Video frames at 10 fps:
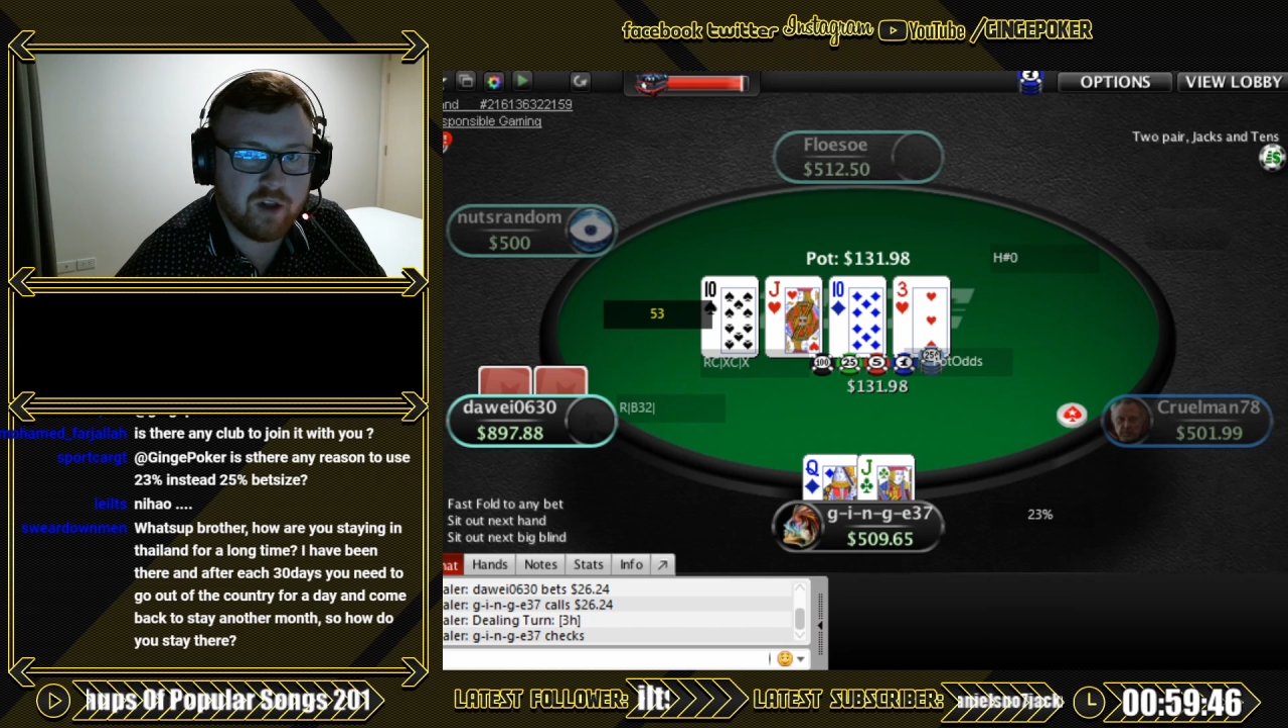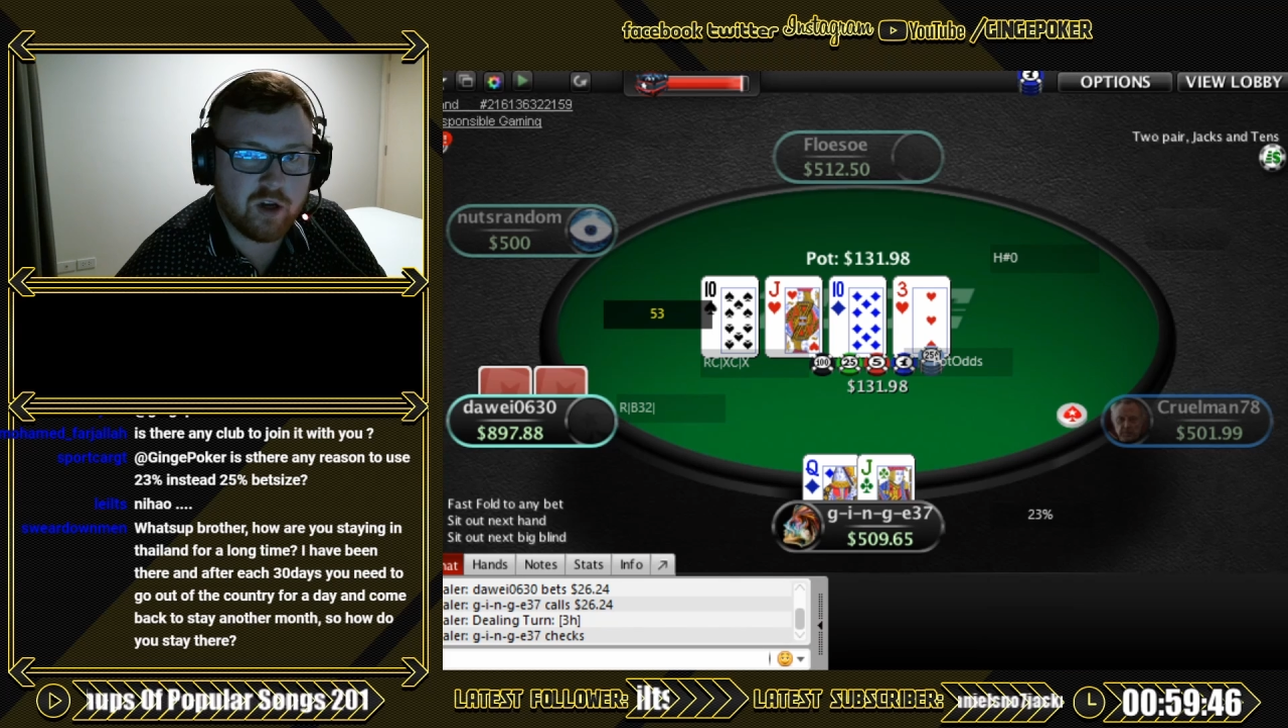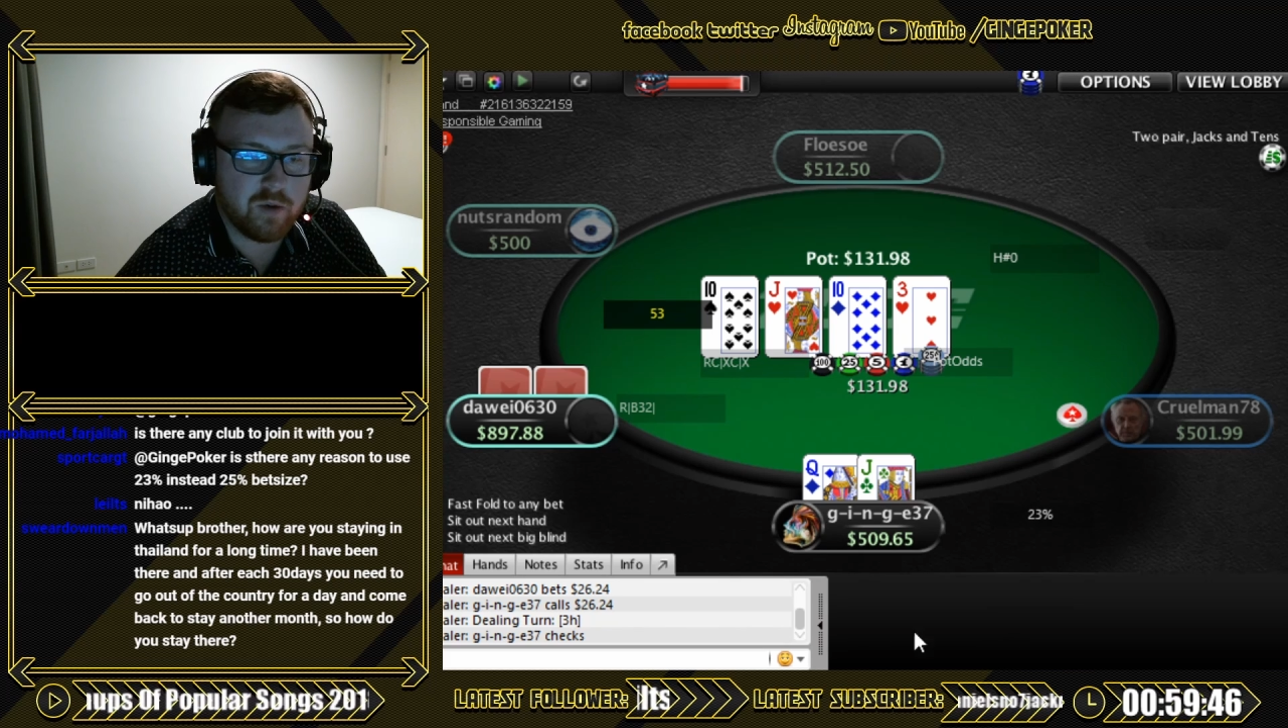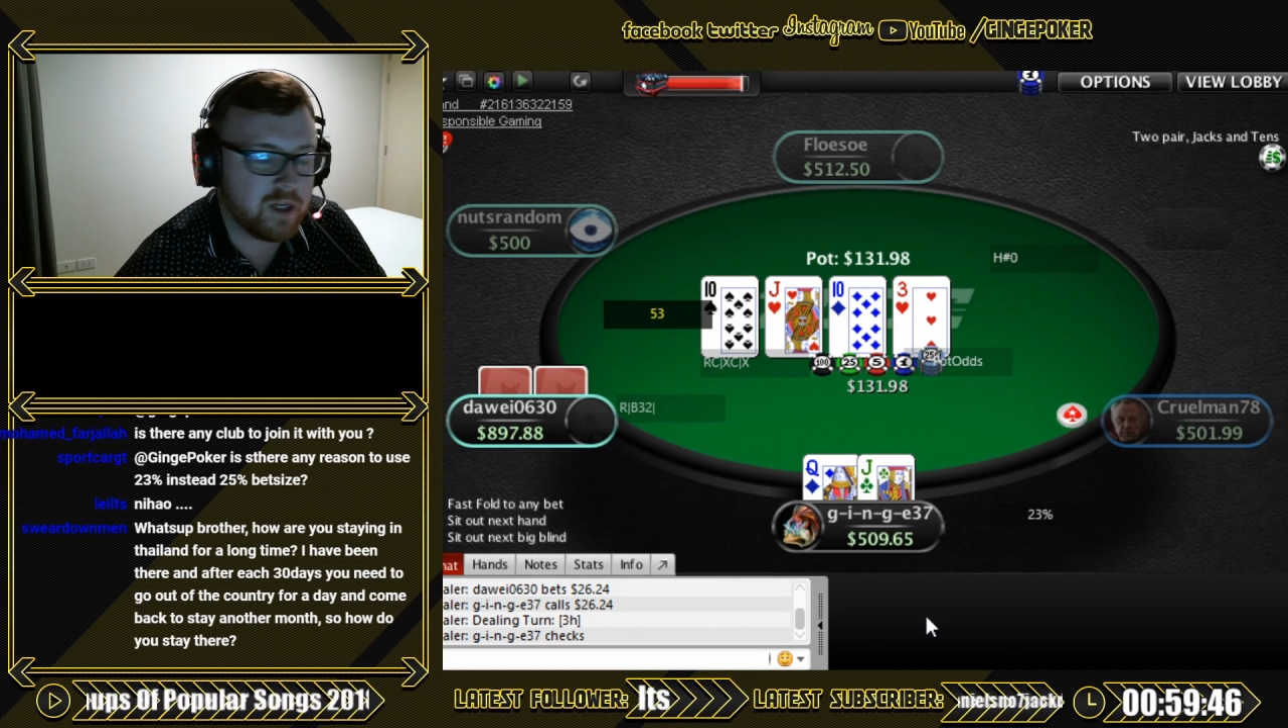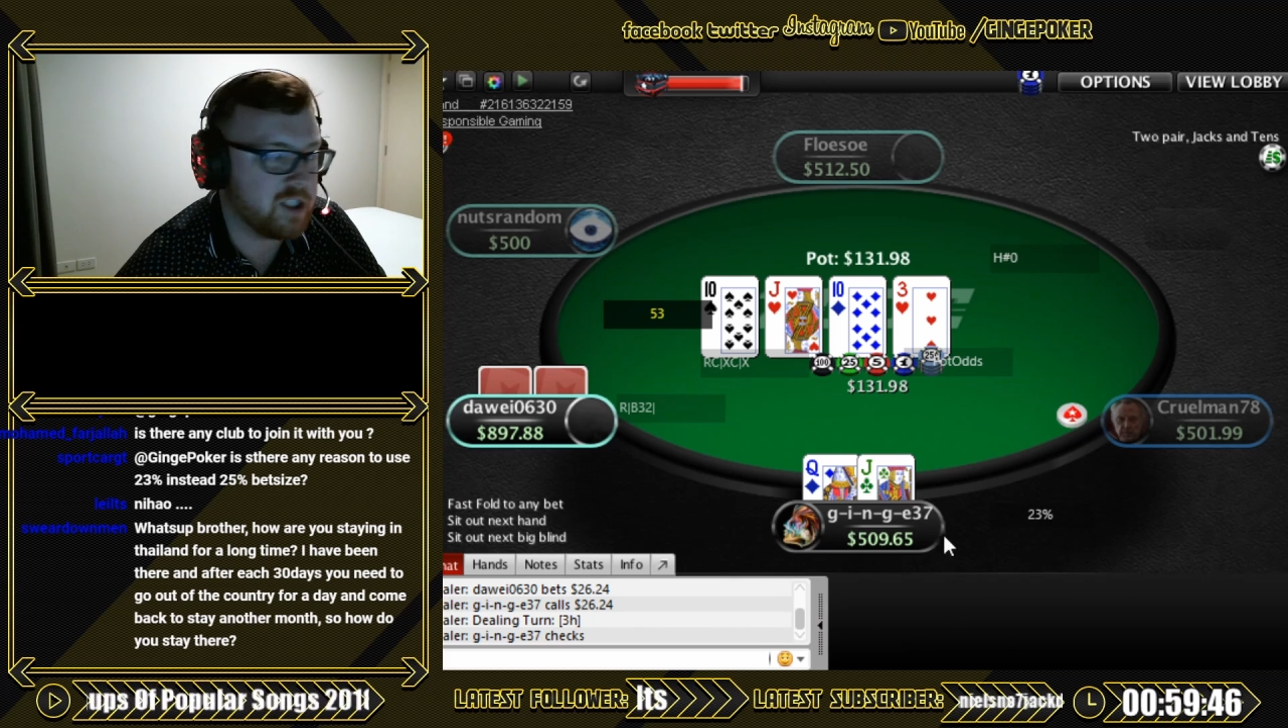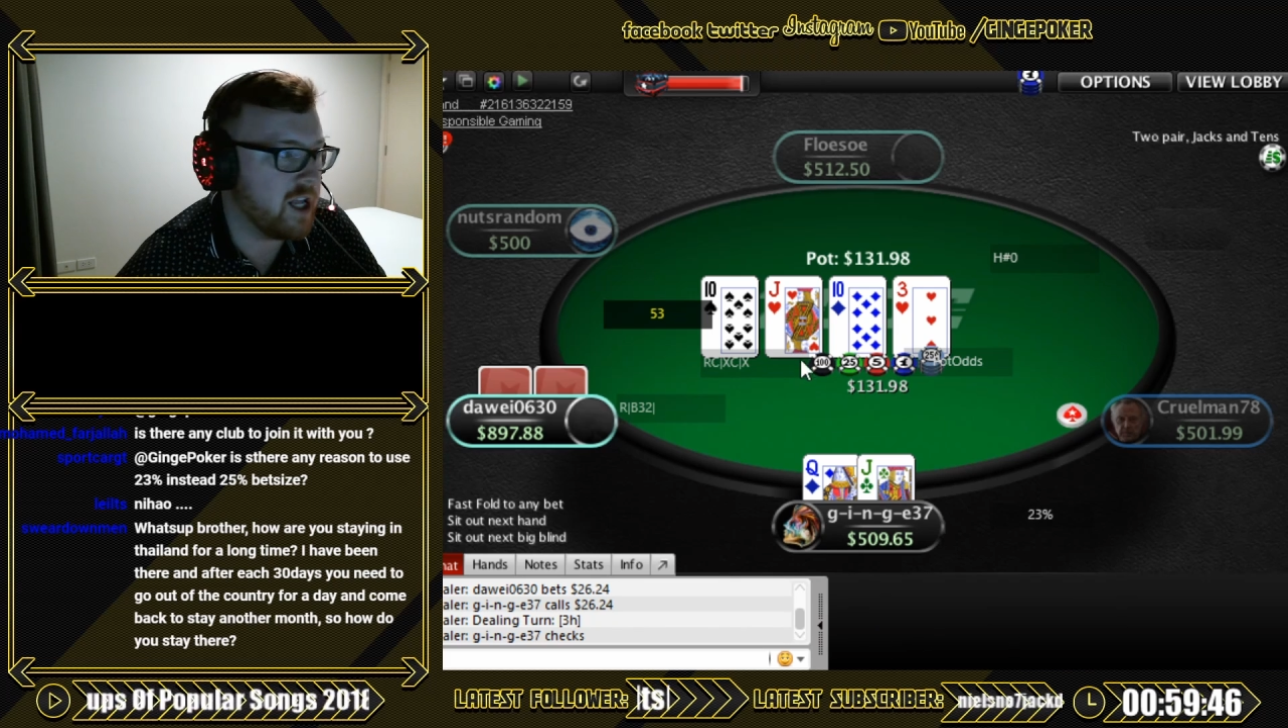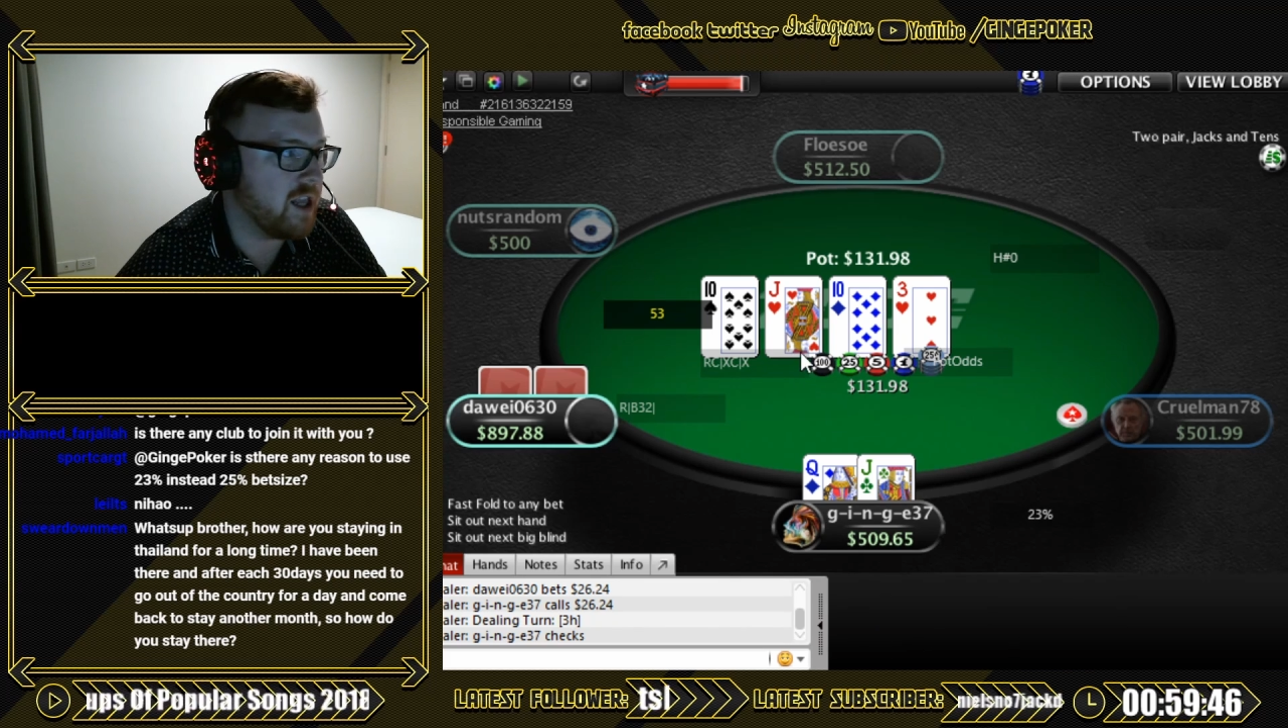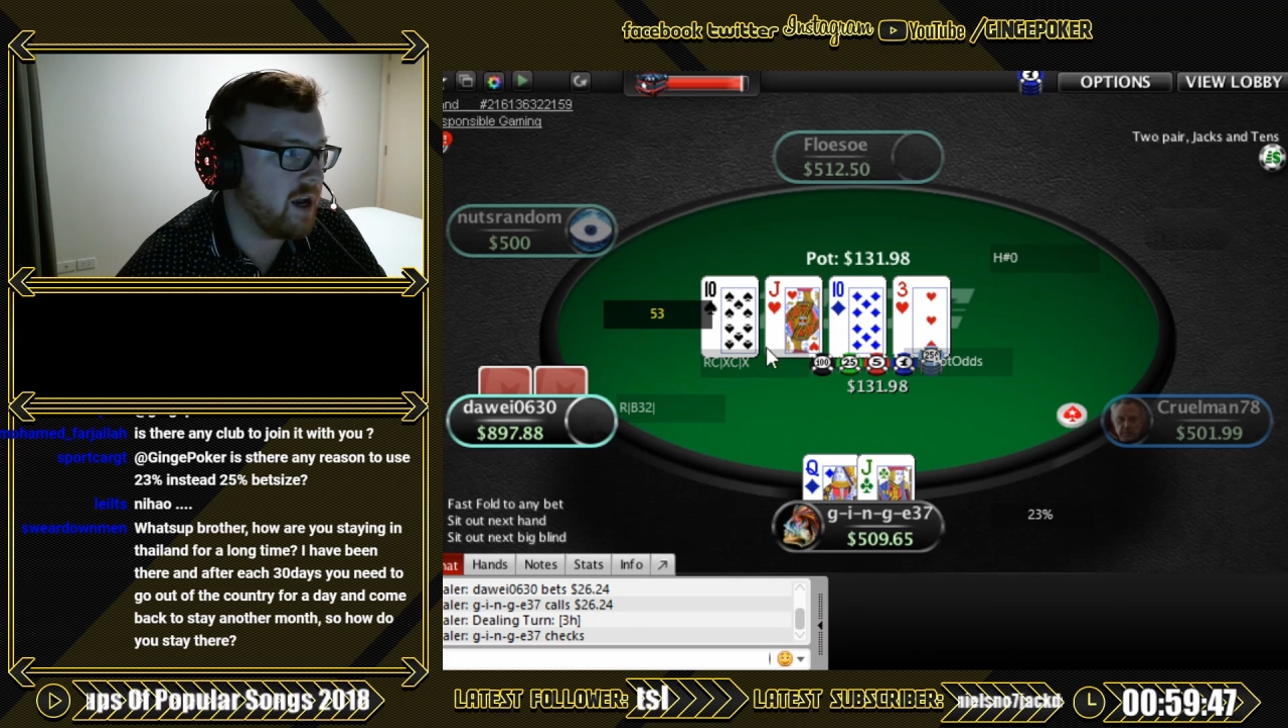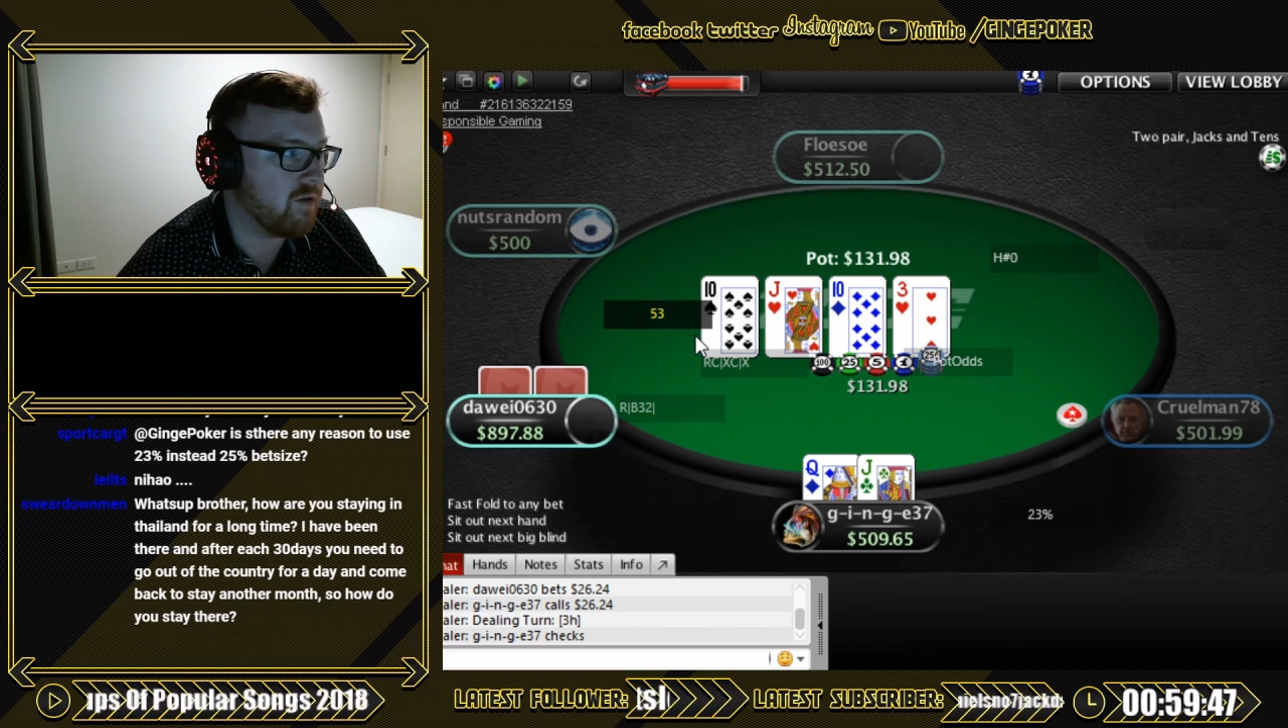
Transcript: going to extend that for